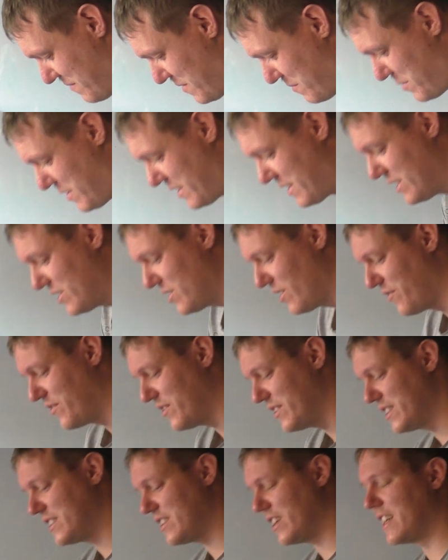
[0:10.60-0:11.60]
bring this
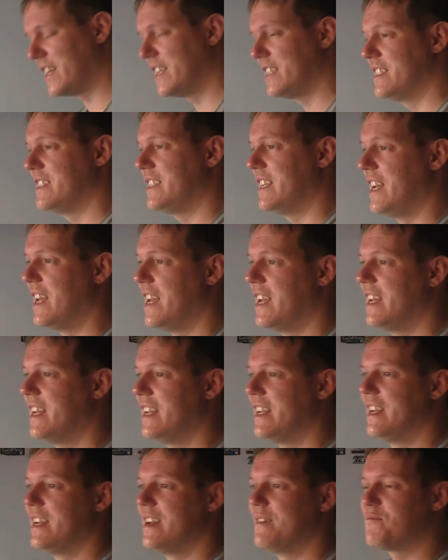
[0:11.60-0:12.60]
over here so I can
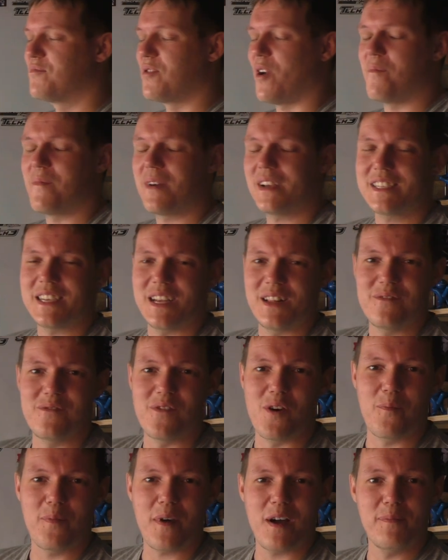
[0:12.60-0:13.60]
prop
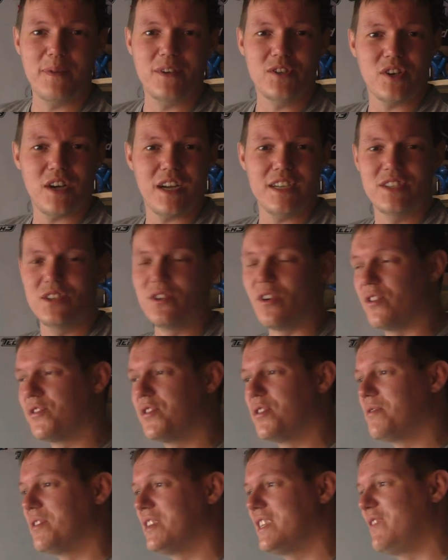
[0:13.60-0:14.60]
myself up. I've been trying to
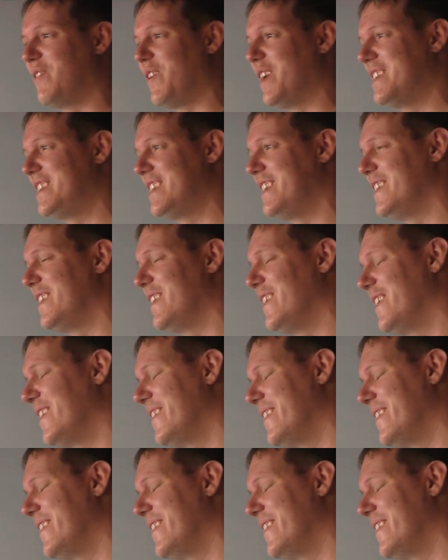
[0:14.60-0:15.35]
not do this video,